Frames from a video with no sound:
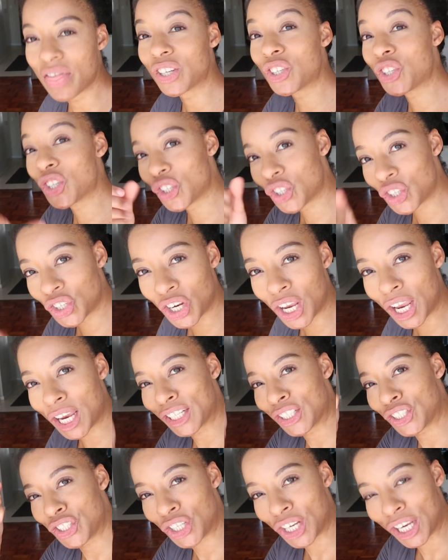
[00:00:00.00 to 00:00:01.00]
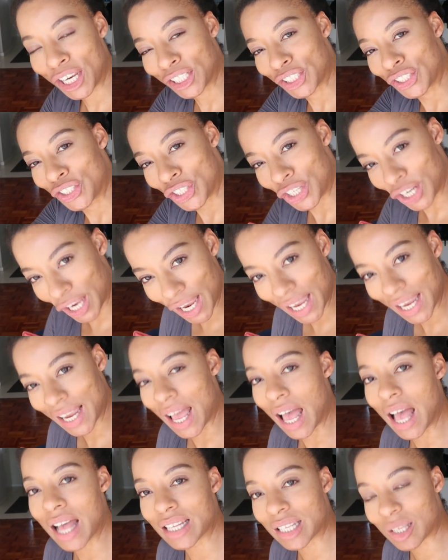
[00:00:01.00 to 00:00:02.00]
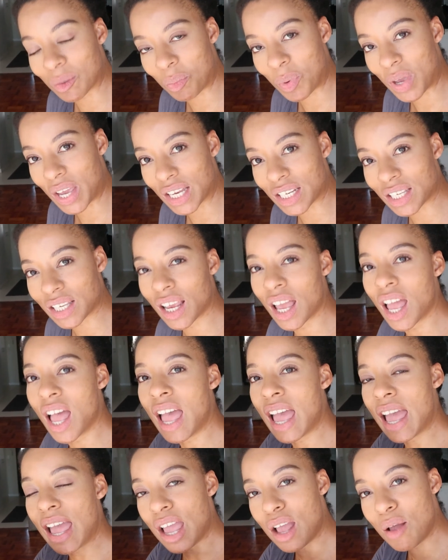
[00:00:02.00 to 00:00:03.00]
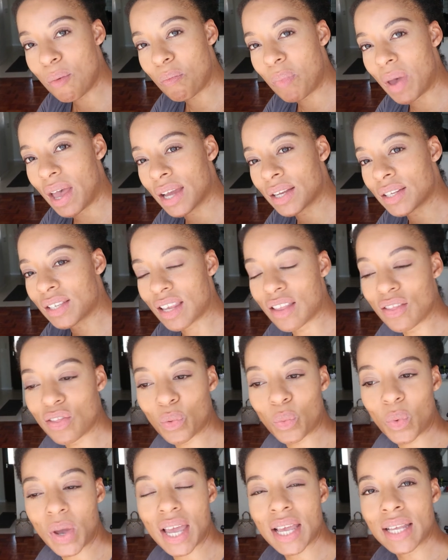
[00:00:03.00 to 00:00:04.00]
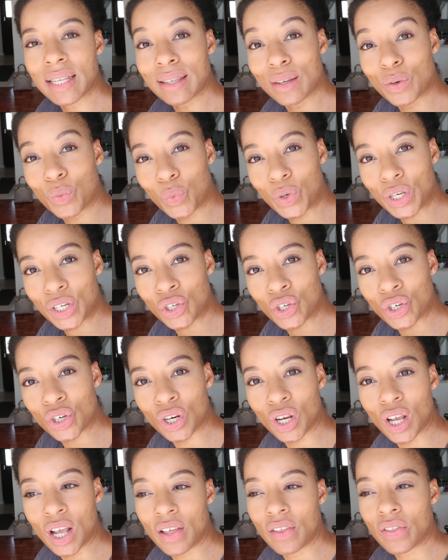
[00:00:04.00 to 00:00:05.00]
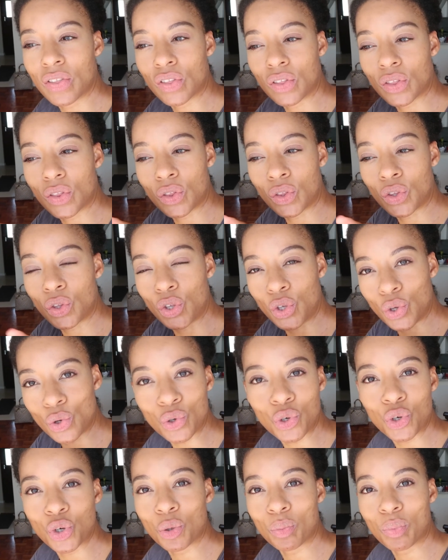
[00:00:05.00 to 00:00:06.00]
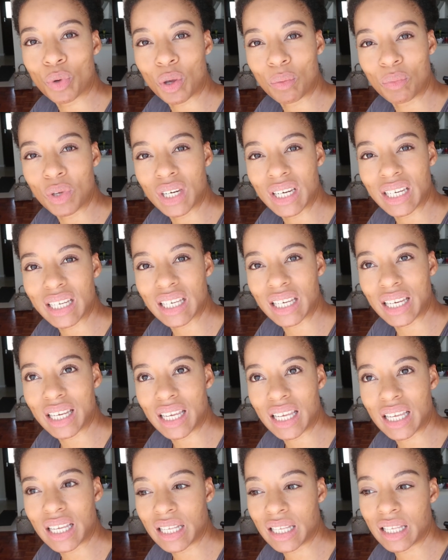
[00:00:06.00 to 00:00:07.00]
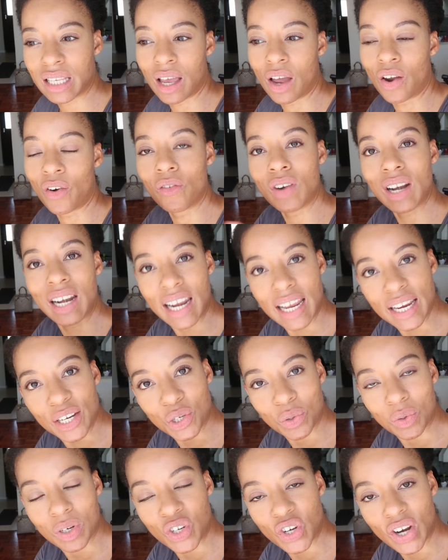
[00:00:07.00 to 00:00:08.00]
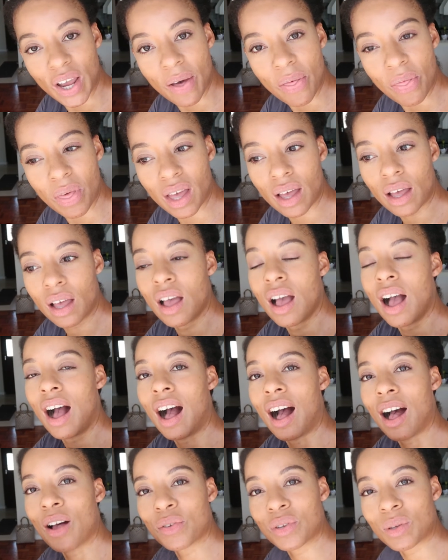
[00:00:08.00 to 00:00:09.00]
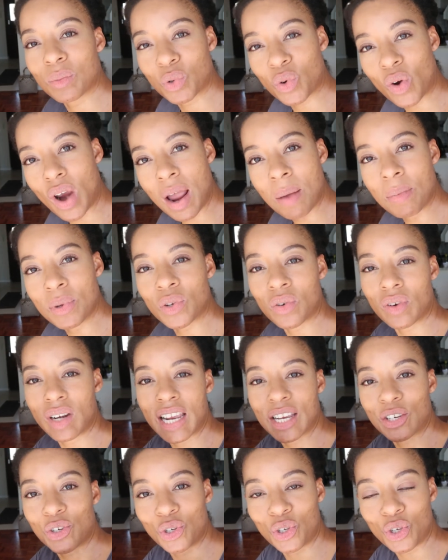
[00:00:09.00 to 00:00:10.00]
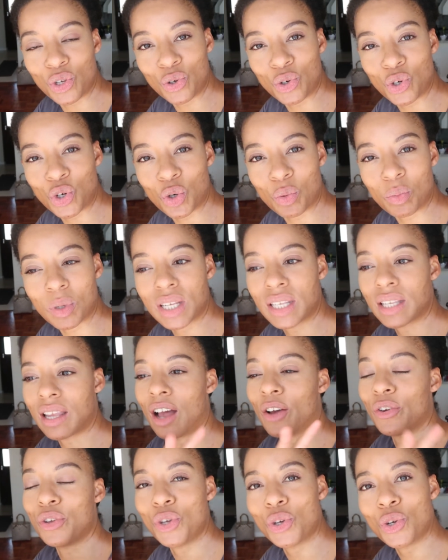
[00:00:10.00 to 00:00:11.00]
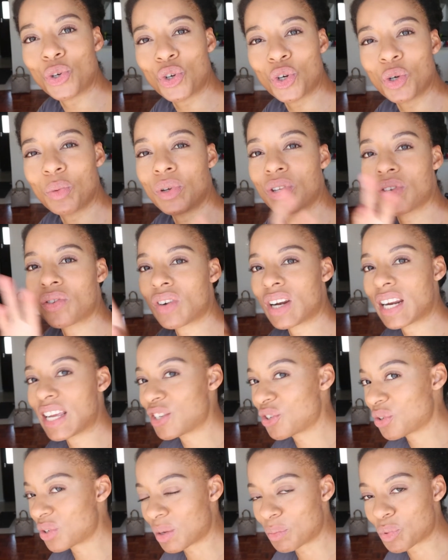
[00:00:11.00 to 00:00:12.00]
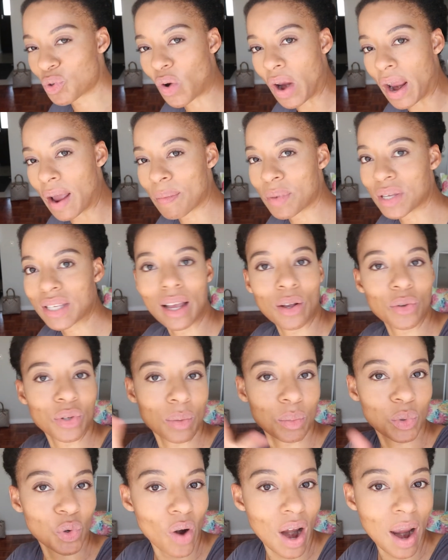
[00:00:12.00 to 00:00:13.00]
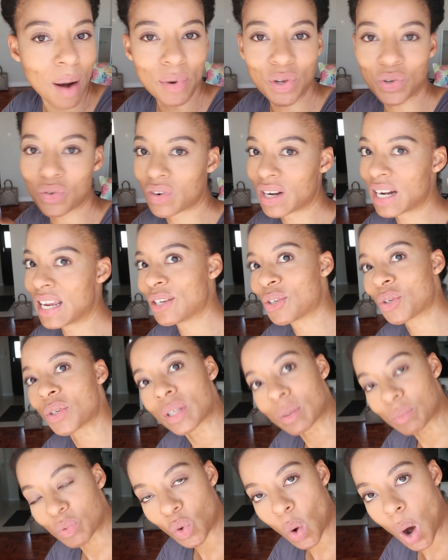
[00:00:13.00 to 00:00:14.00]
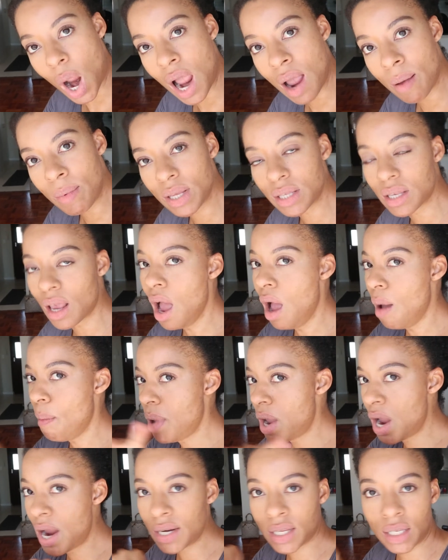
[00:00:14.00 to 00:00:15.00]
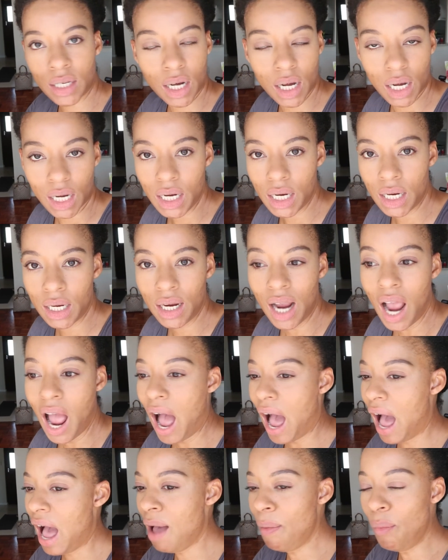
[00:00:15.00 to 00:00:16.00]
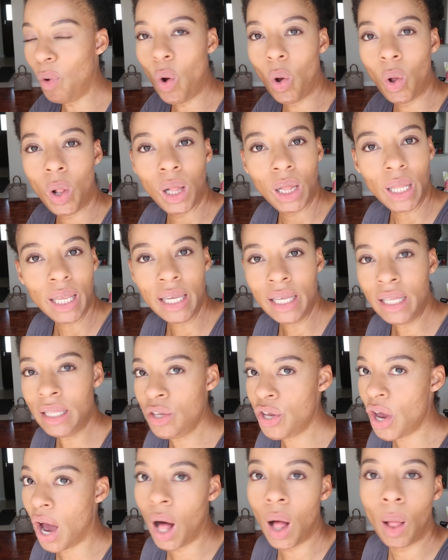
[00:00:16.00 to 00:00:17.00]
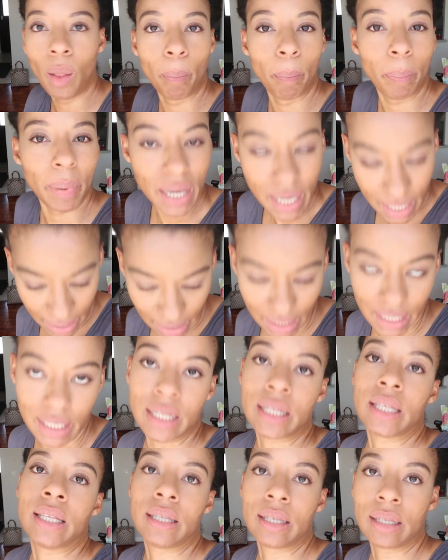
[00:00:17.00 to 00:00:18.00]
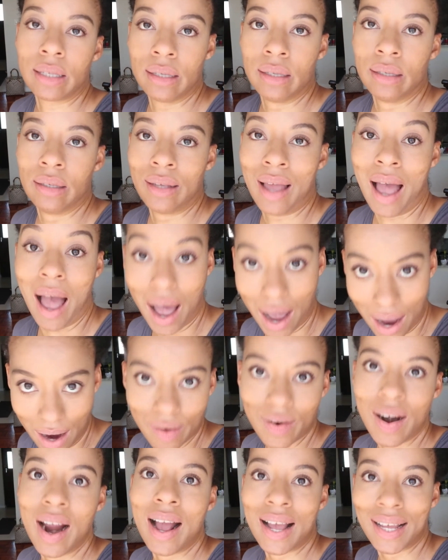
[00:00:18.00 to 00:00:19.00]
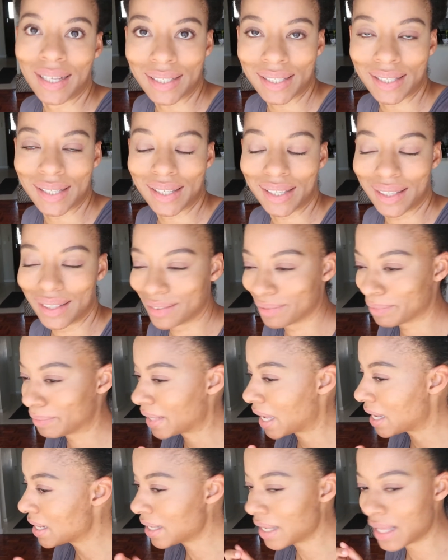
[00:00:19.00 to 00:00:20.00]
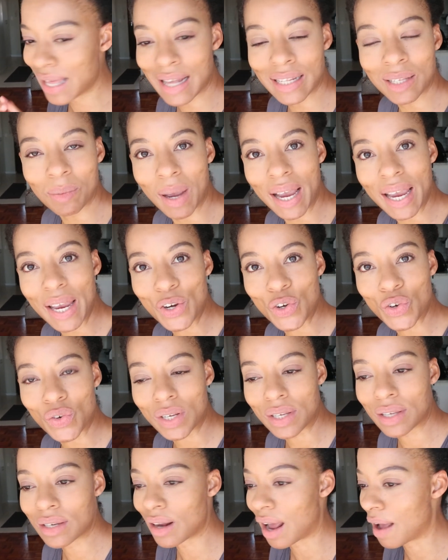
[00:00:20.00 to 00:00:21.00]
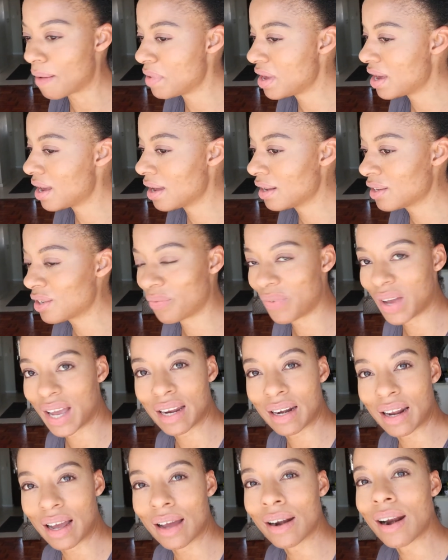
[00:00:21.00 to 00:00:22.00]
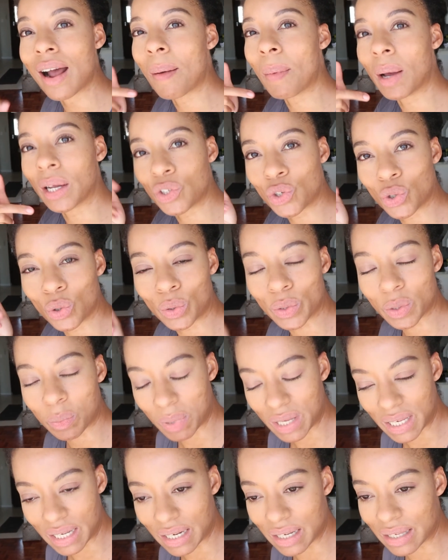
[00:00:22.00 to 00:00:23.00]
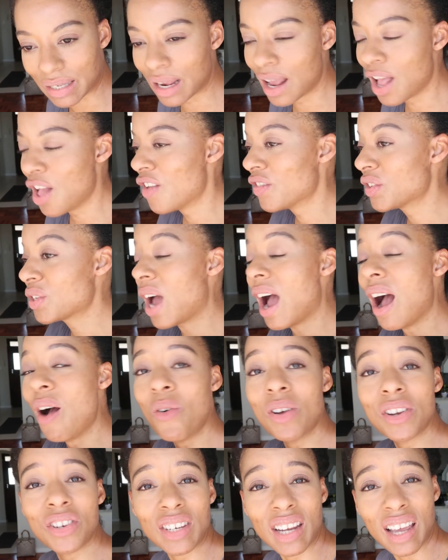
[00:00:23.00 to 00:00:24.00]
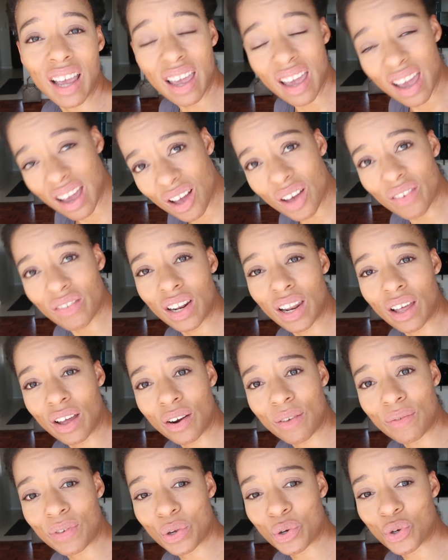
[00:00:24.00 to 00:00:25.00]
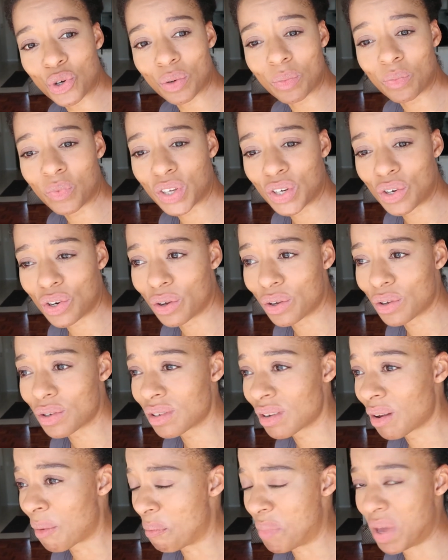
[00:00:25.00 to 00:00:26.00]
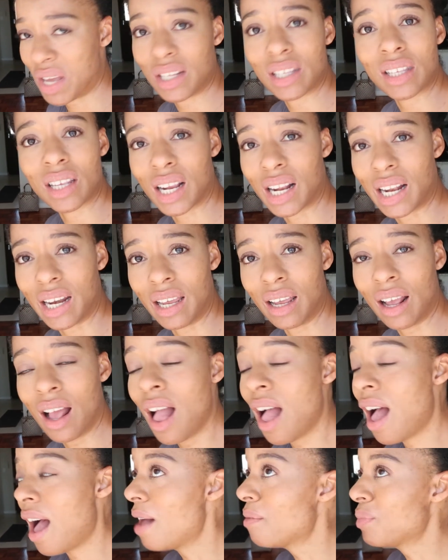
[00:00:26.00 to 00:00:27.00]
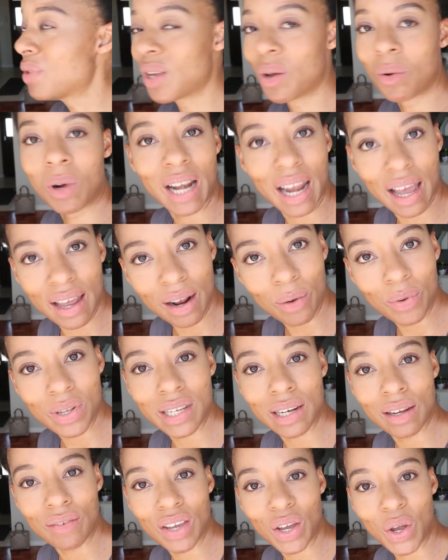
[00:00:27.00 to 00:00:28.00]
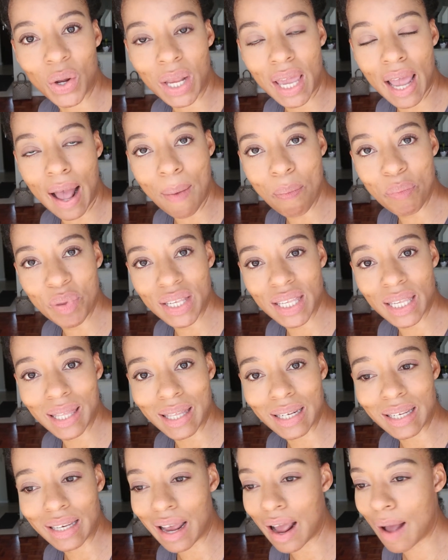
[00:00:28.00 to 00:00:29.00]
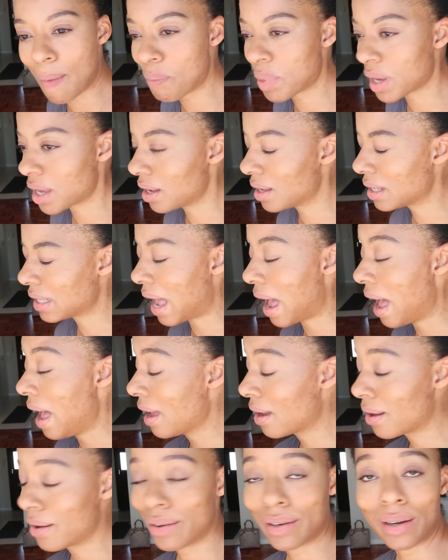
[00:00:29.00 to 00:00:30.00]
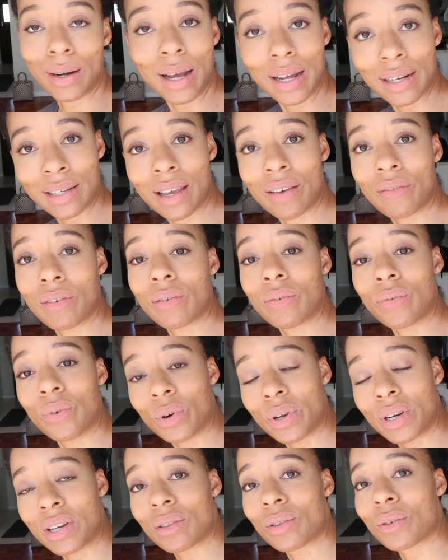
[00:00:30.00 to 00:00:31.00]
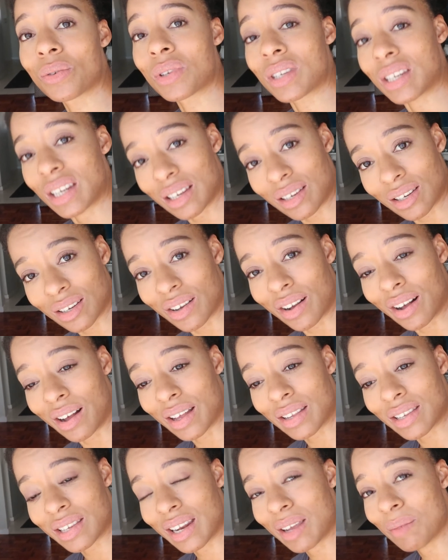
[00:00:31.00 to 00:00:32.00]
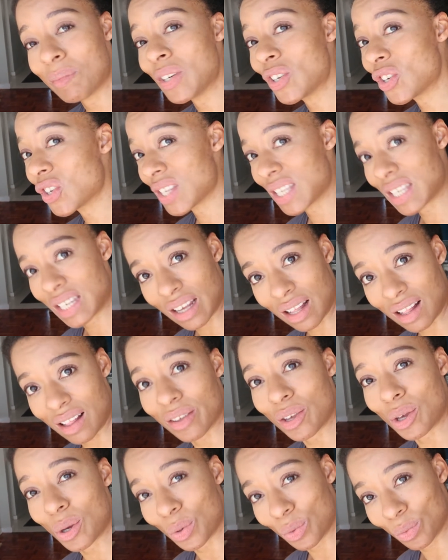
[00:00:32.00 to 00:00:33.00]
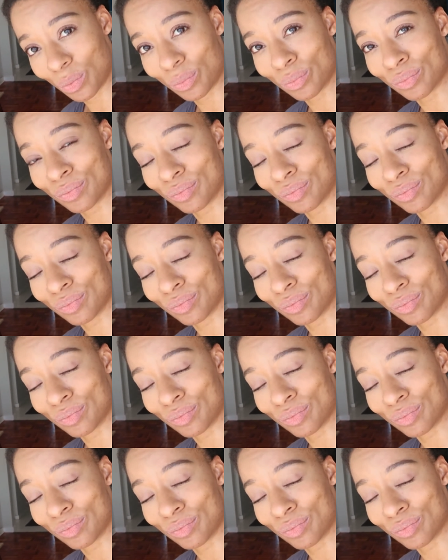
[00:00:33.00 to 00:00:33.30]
the ching ching ching aspect impact in the ways in which YouTube communities relate to each other, how subscribers relate to YouTubers, how YouTubers relate to subscribers, how subscribers relate to subscribers. Basically, I'm all in your business. All right. So that's my interest. I'm here to find out about y'all's business. So I watched a heck of a lot of YouTube videos, basically. I'm so glad I was living on campus at the time, because I could not have afforded those data costs, let me just tell you.